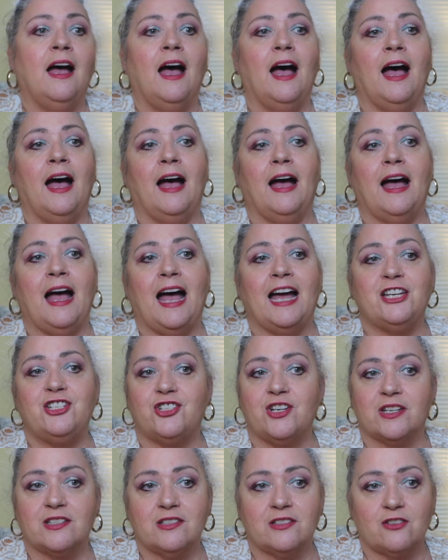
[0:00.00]
I
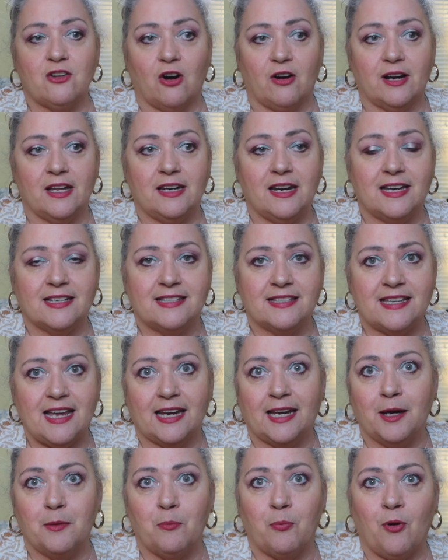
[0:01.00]
just started a
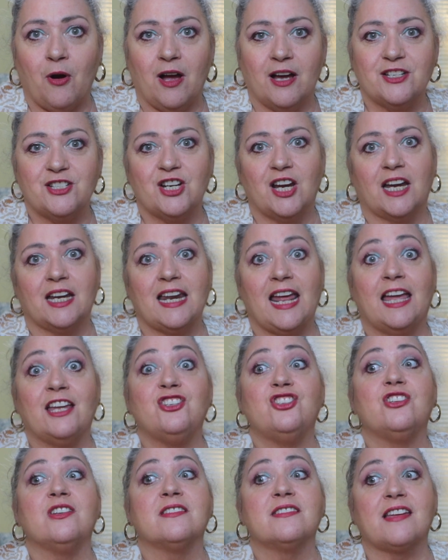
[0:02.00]
second project
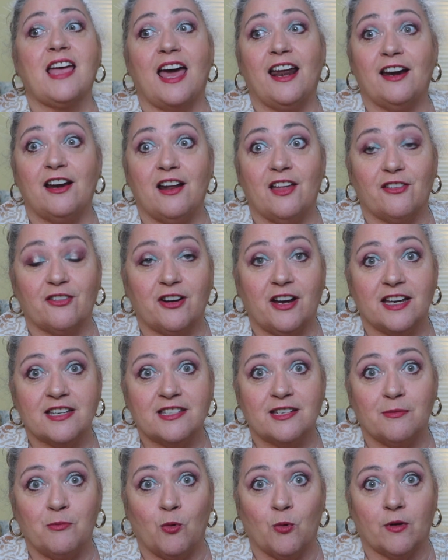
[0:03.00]
and just got another
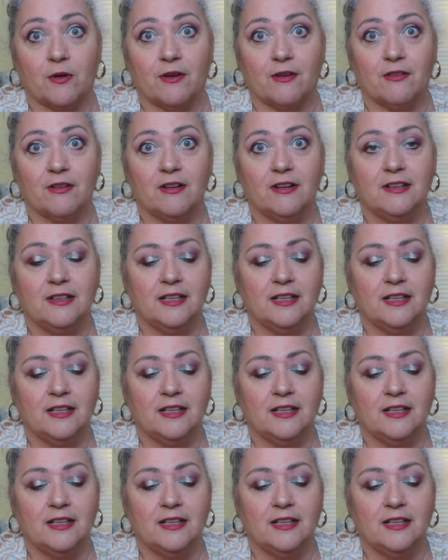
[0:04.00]
custom order.